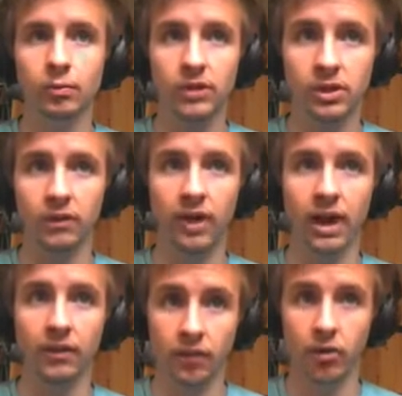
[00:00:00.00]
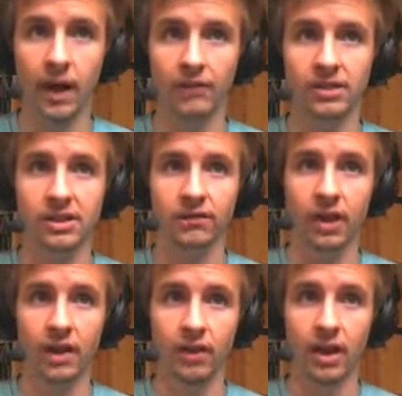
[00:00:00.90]
survive. You have to
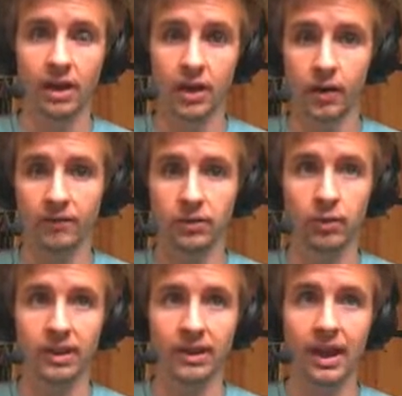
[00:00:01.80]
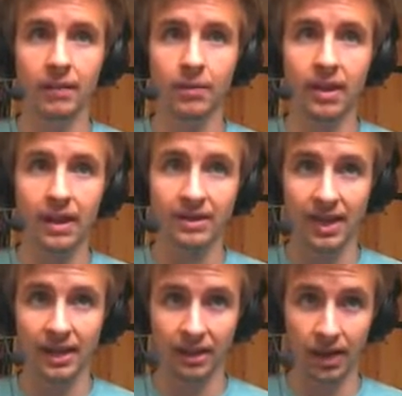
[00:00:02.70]
survive. You have to win the game.
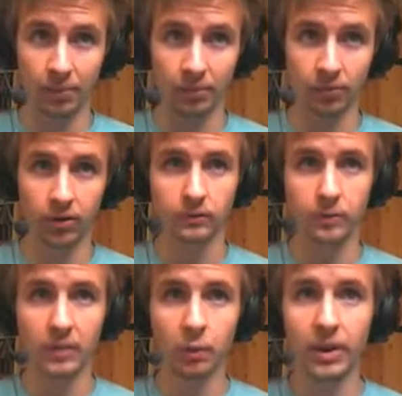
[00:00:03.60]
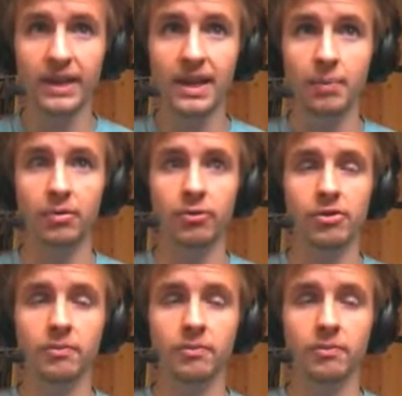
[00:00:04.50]
Take the upper route. Win the upper route.